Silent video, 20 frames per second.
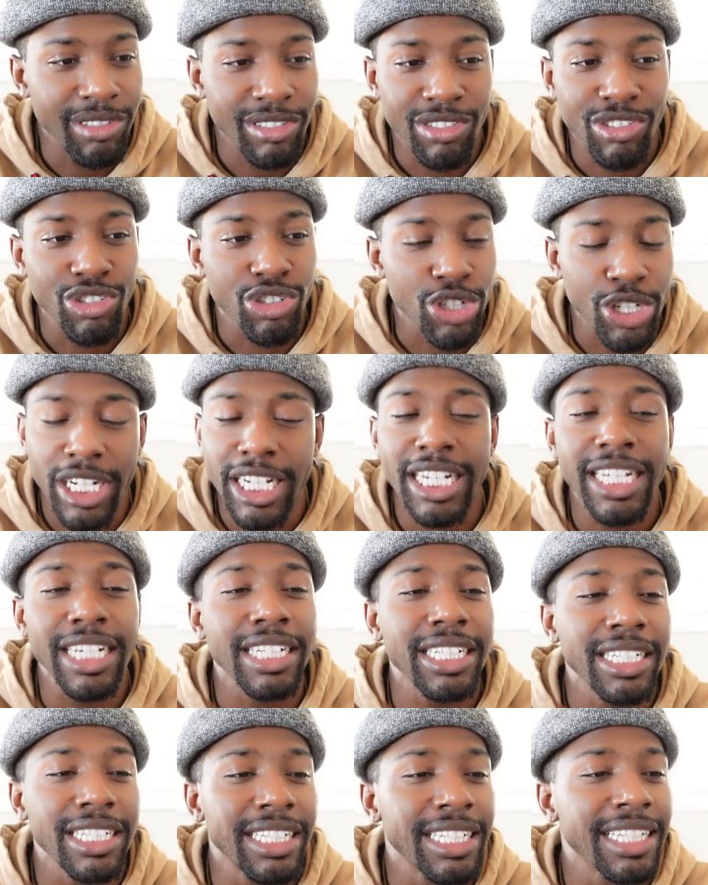treated
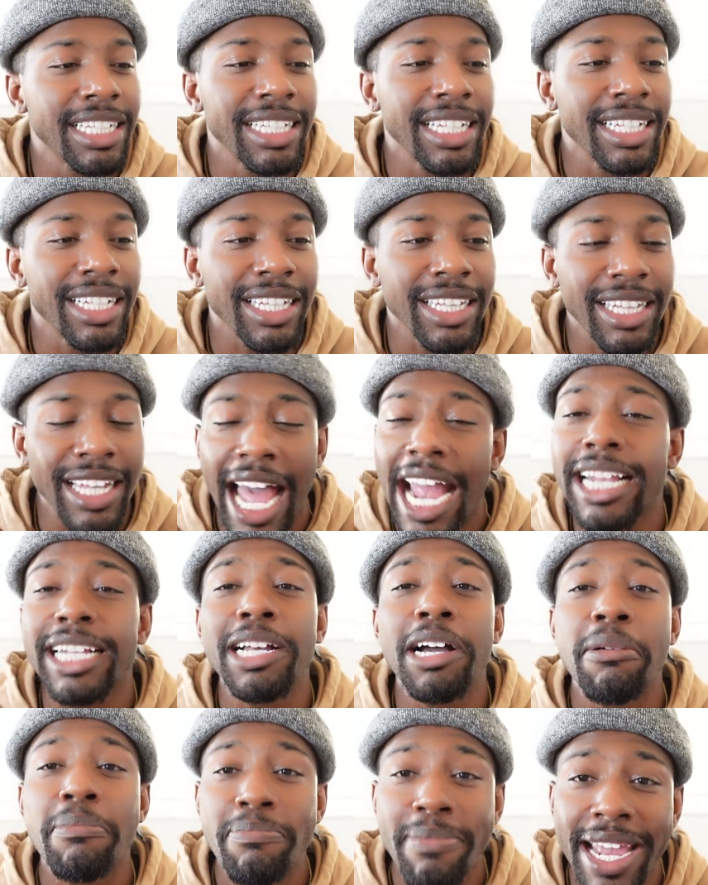like
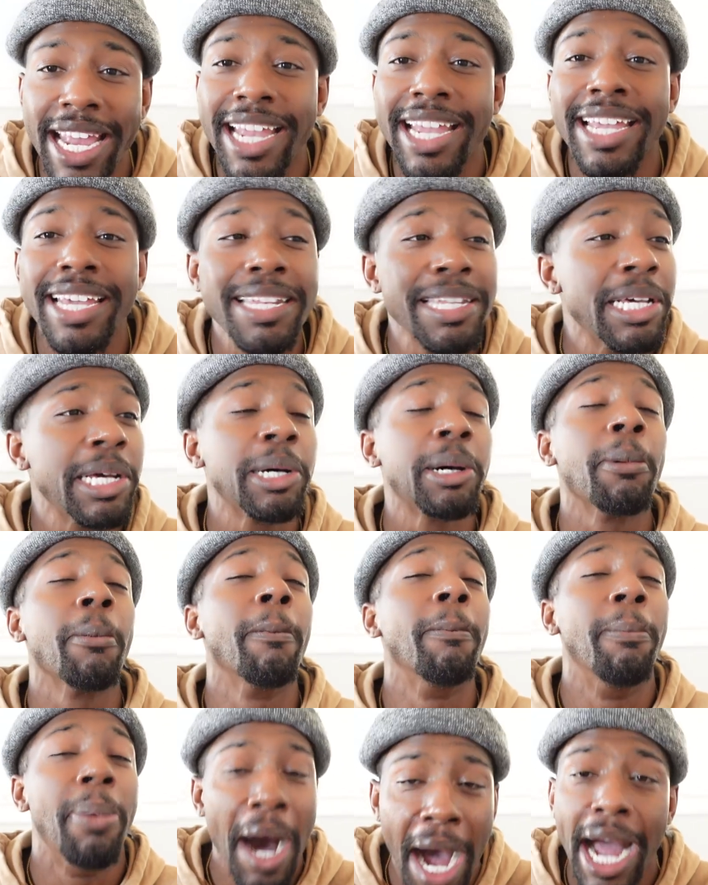a man
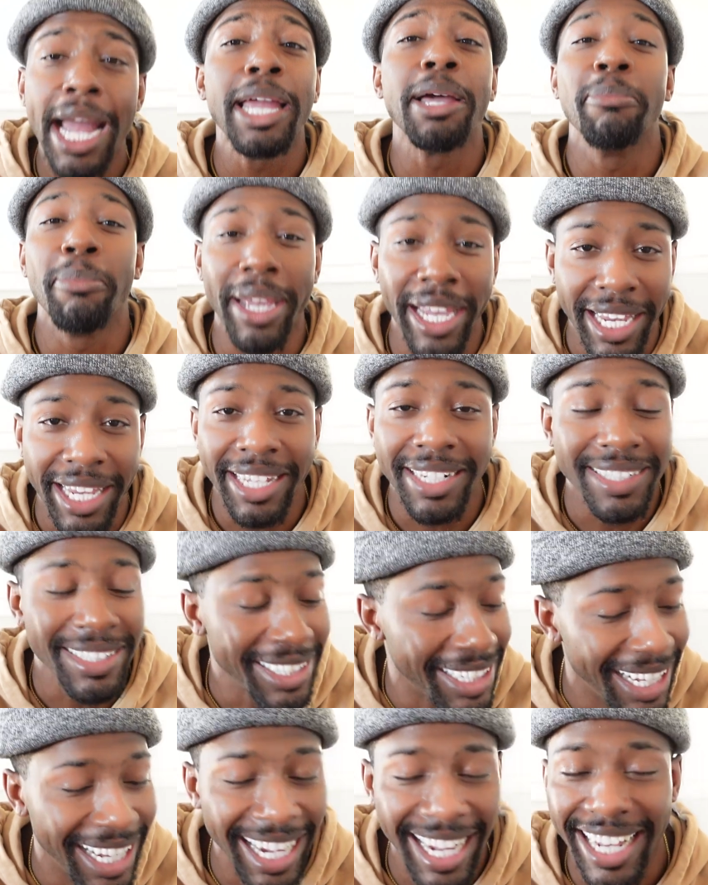by a man.
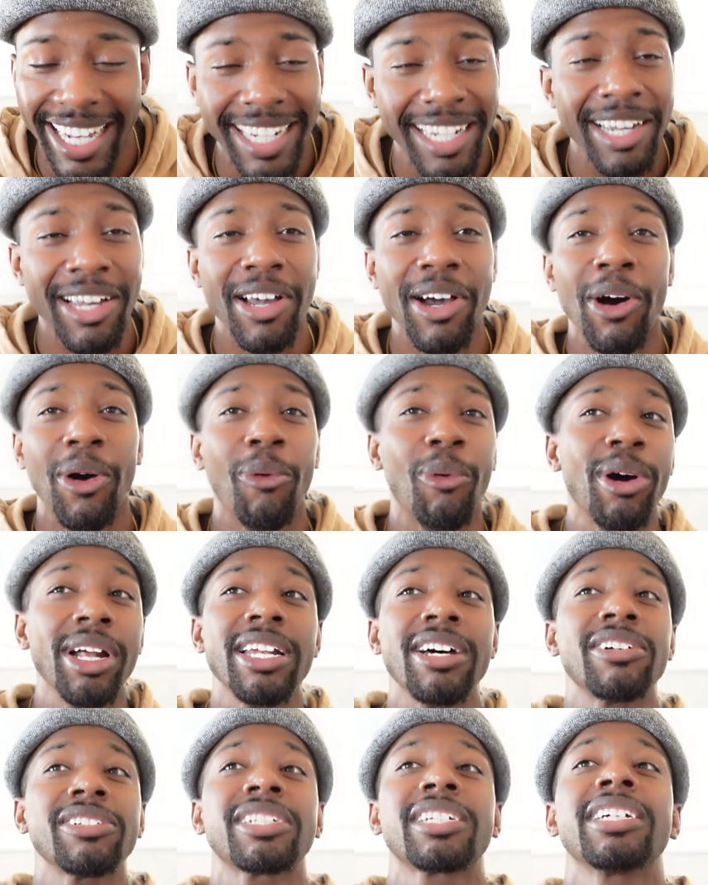Like, what
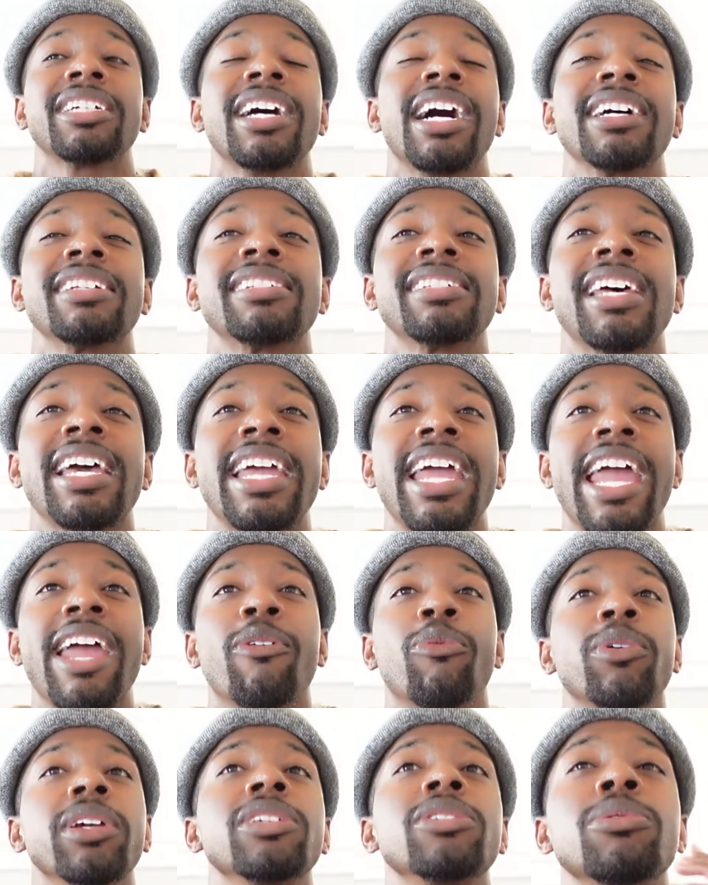else could I say?
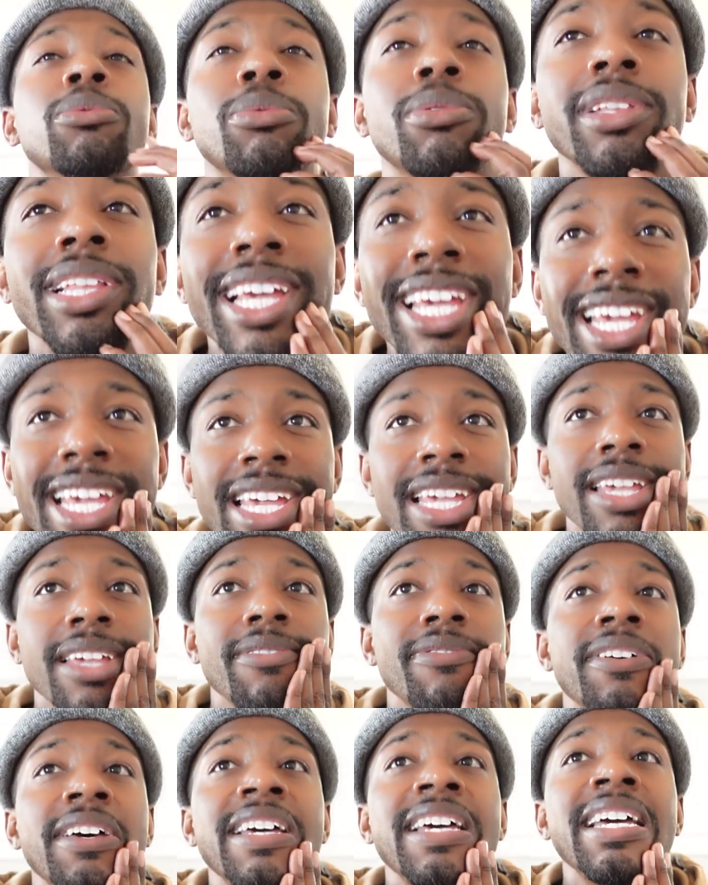And when you leave
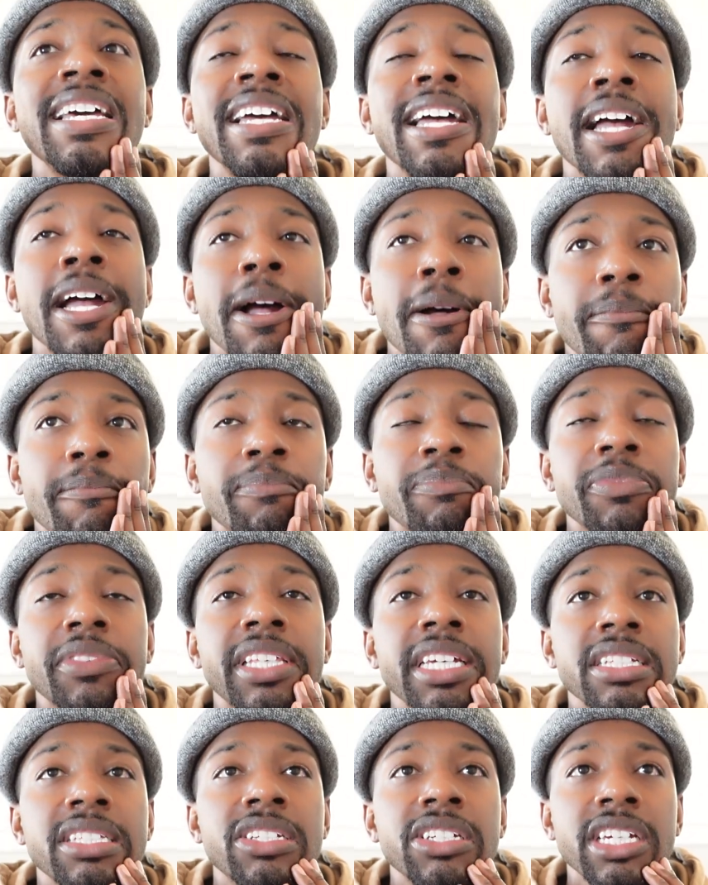
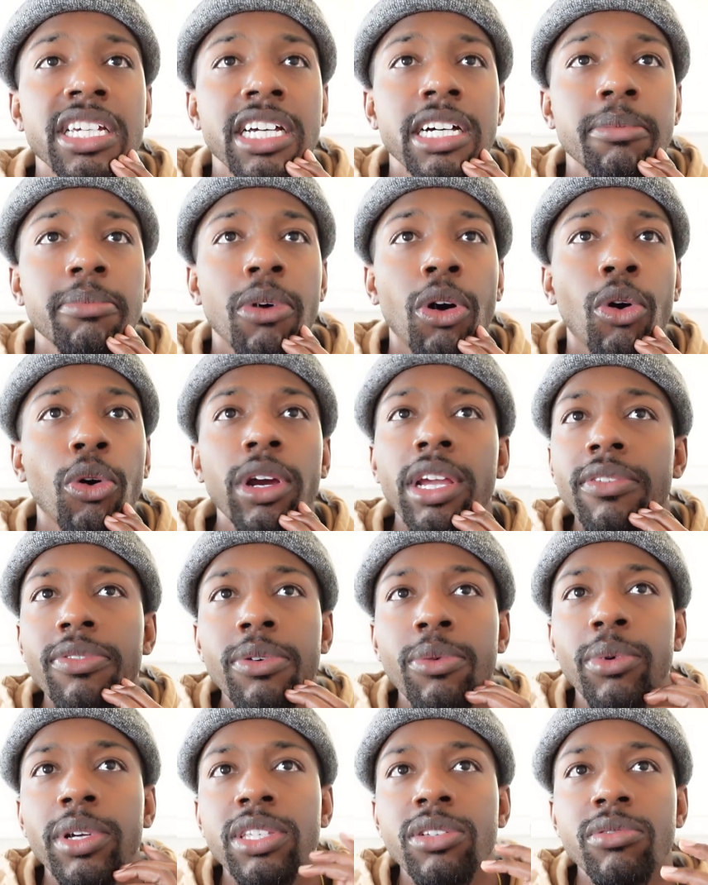the gym, or
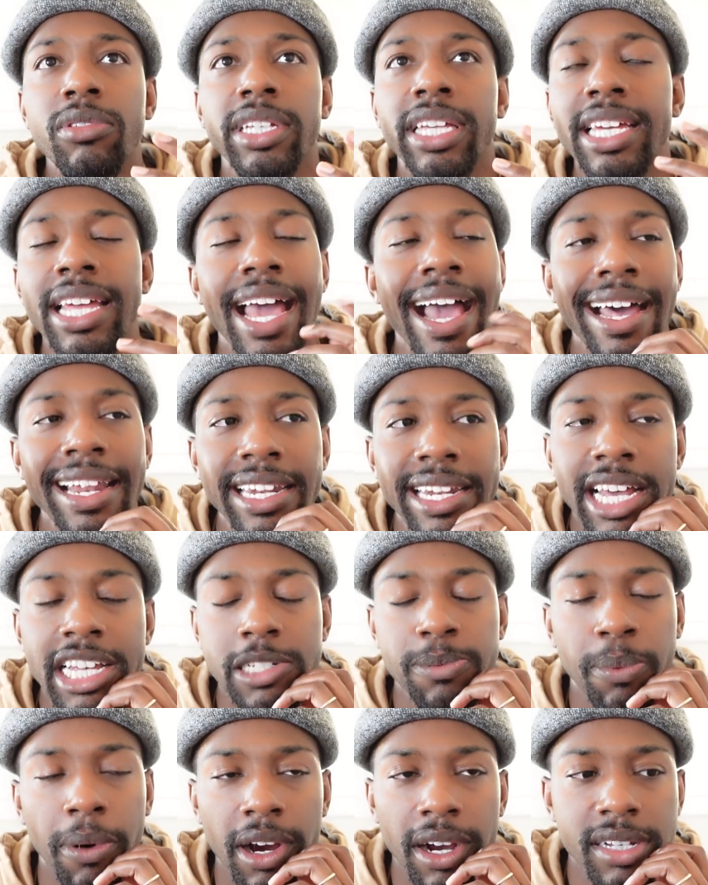even when you get out of that
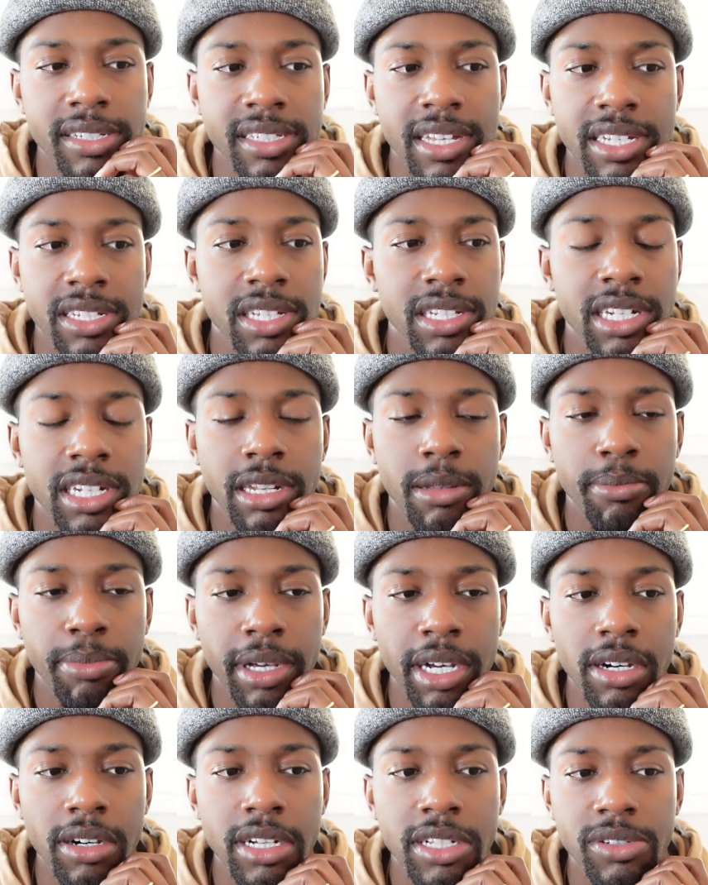sparring session and the
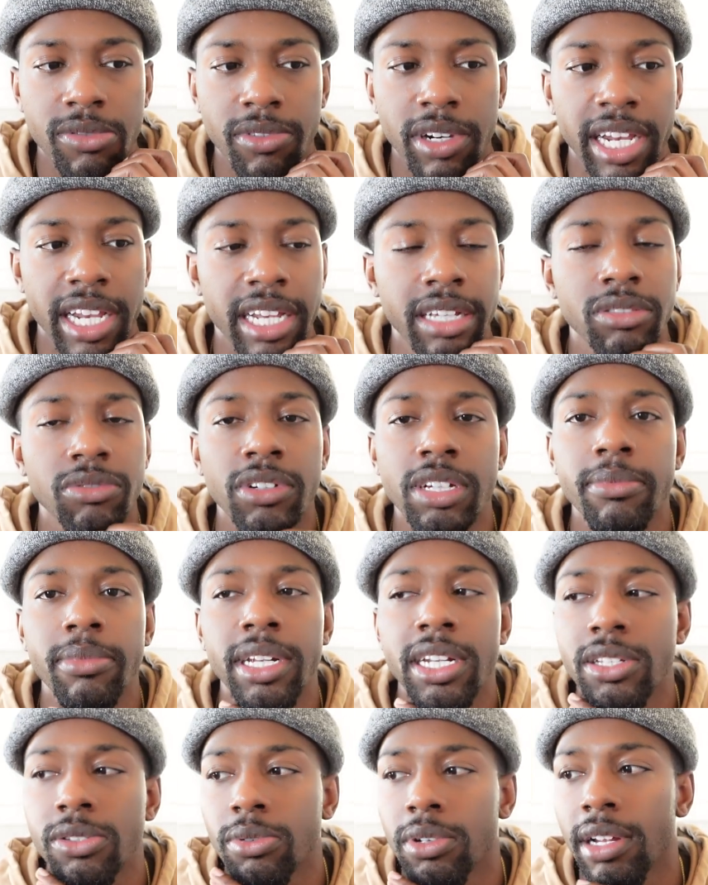bell has rang 3
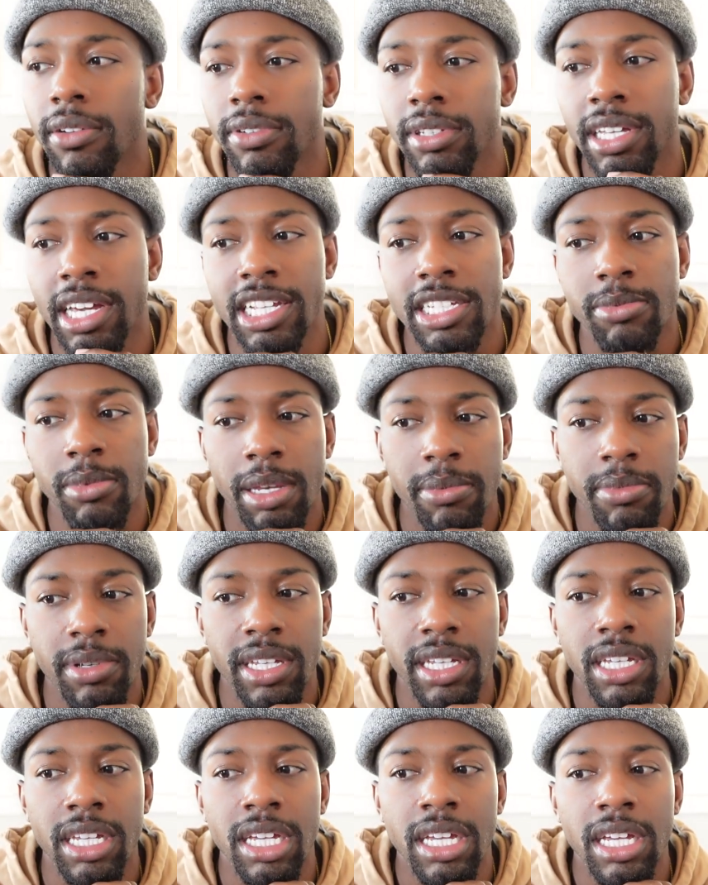minutes, whatever the case may
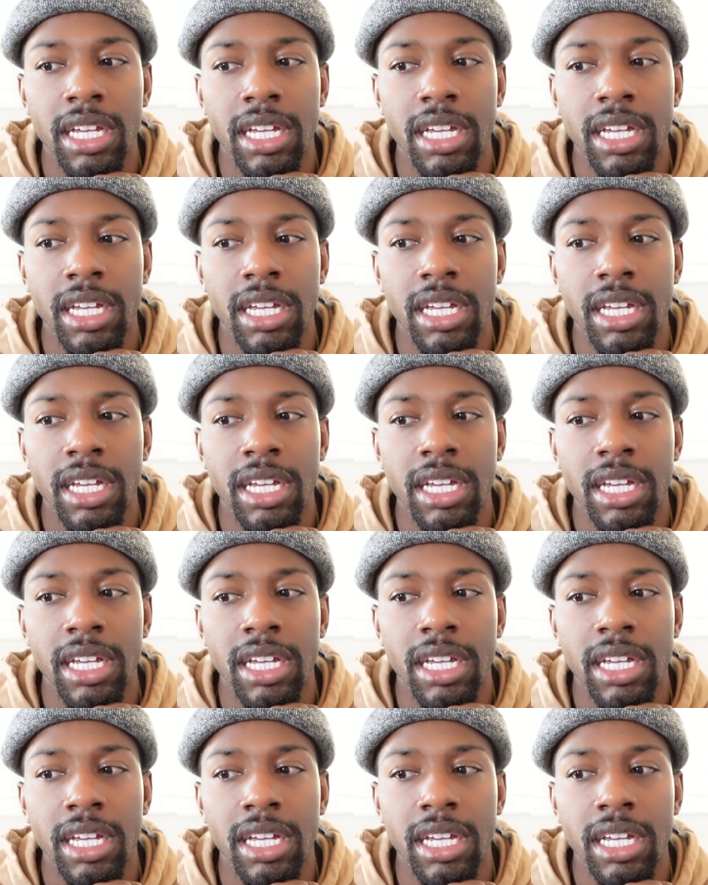be,